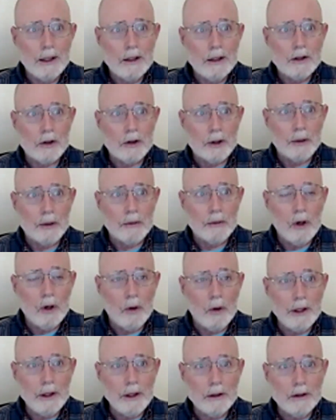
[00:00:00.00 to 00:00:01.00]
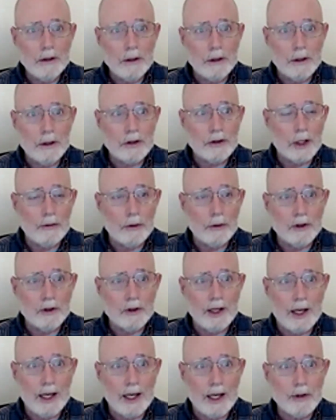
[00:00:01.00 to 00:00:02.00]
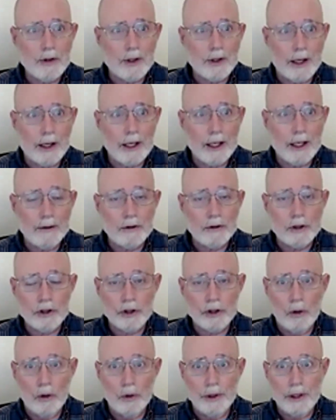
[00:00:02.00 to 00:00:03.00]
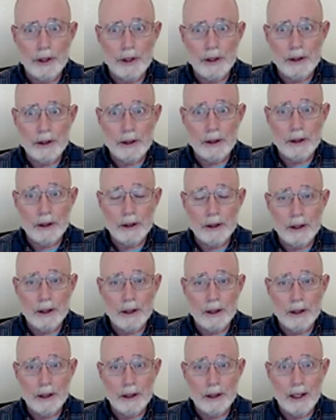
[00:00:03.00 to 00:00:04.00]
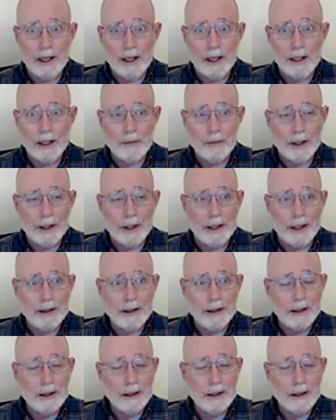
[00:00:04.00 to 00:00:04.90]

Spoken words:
So I'm going to the several tabs that I have showing on my